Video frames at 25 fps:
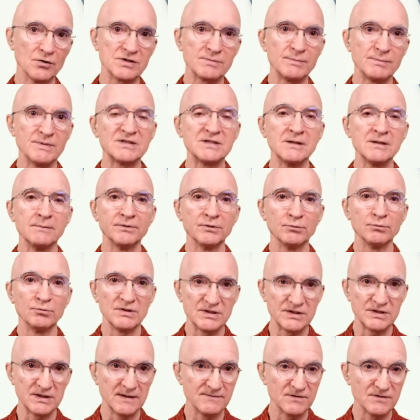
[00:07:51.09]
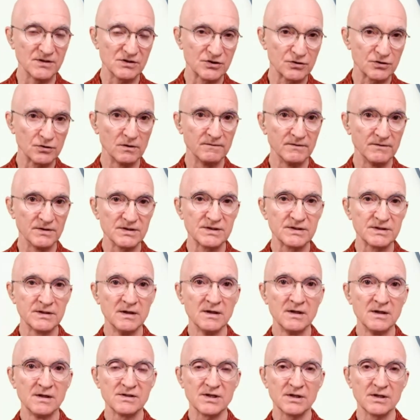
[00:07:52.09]
but simply receives a service,
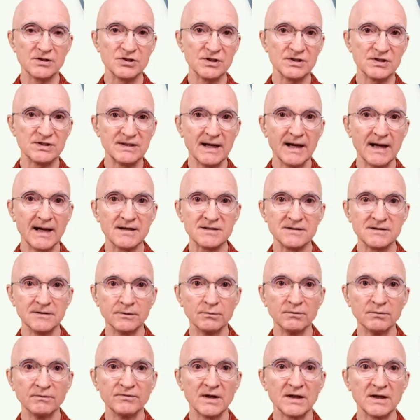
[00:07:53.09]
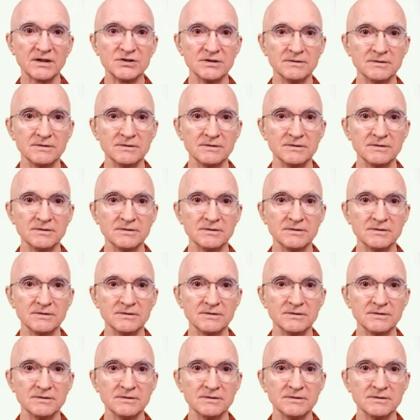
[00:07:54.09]
such as gas liquefaction.